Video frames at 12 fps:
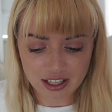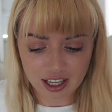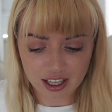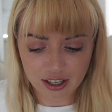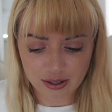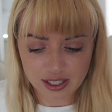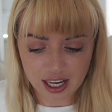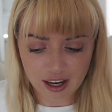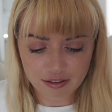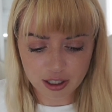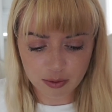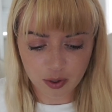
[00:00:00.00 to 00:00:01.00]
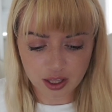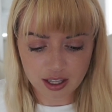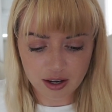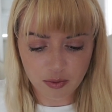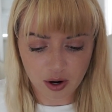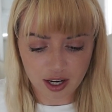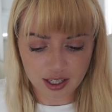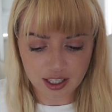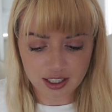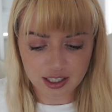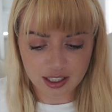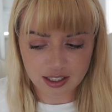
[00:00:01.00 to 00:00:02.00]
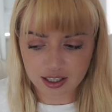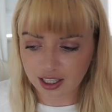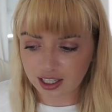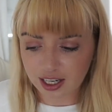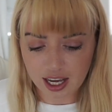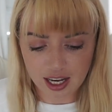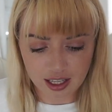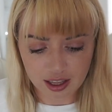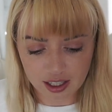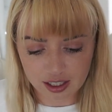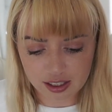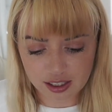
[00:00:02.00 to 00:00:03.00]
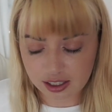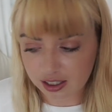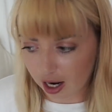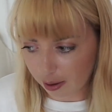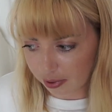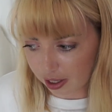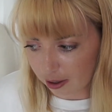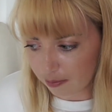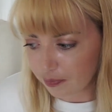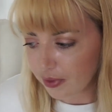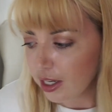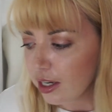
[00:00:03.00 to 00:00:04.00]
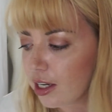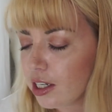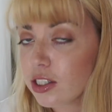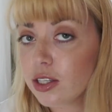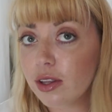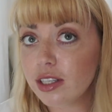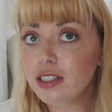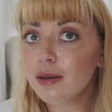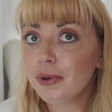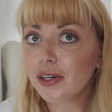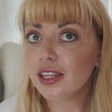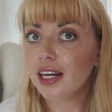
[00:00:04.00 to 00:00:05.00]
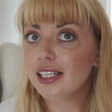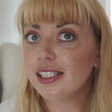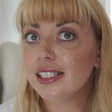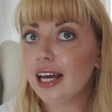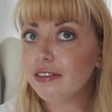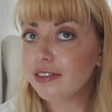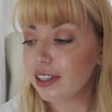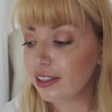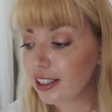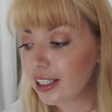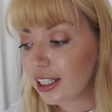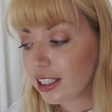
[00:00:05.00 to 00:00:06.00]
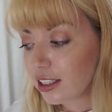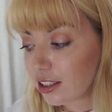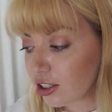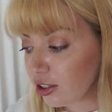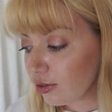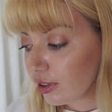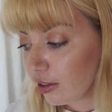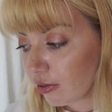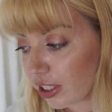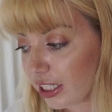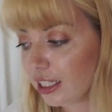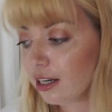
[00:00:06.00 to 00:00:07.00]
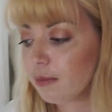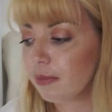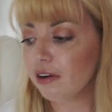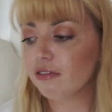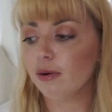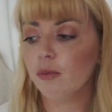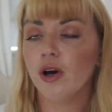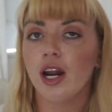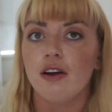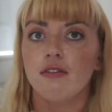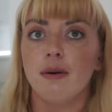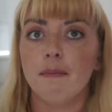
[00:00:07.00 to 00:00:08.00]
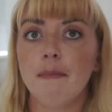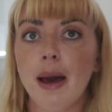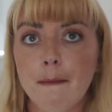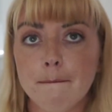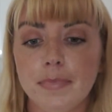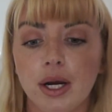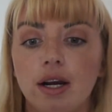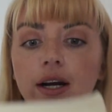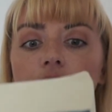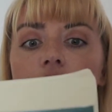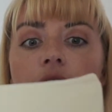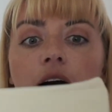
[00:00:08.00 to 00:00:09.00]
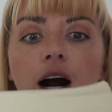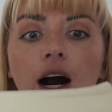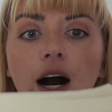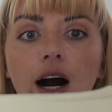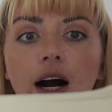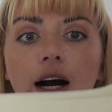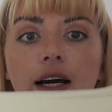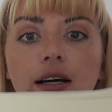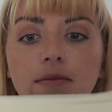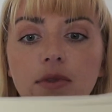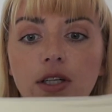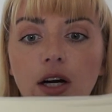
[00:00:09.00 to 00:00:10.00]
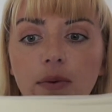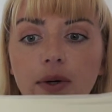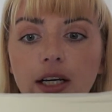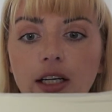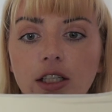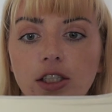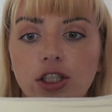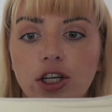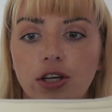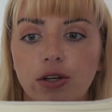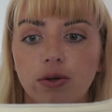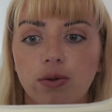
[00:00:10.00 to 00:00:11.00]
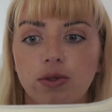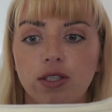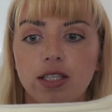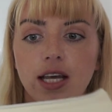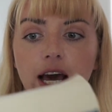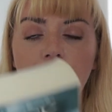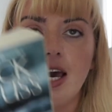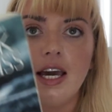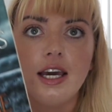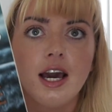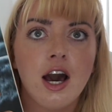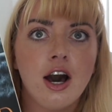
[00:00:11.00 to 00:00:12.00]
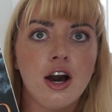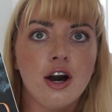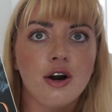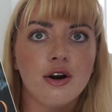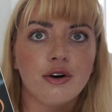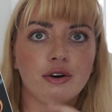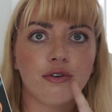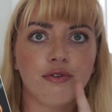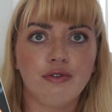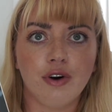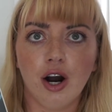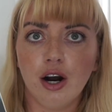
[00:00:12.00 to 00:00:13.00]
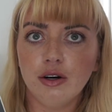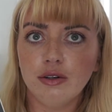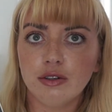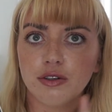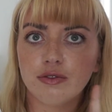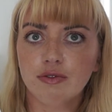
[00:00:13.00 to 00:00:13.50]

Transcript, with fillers: that goes after what they want and doesn't let anything stop them. So this is a book that I definitely need to reread, but from what I remember, I am going to say Kvothe,